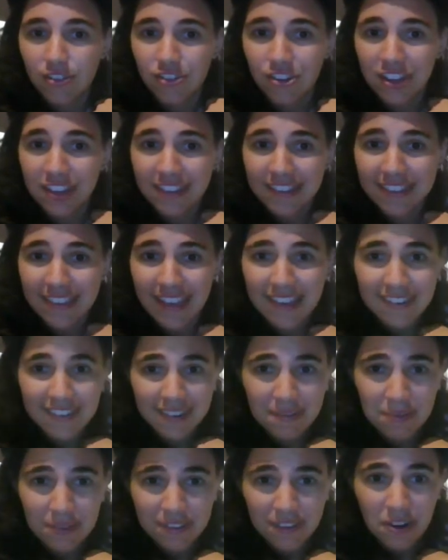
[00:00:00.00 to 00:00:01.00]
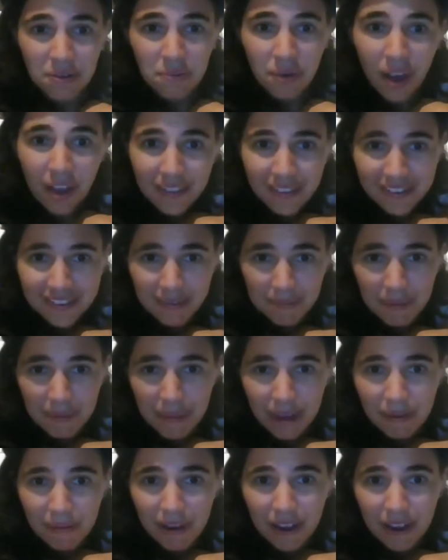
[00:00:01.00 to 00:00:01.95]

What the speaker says: she said she was not worthy to be my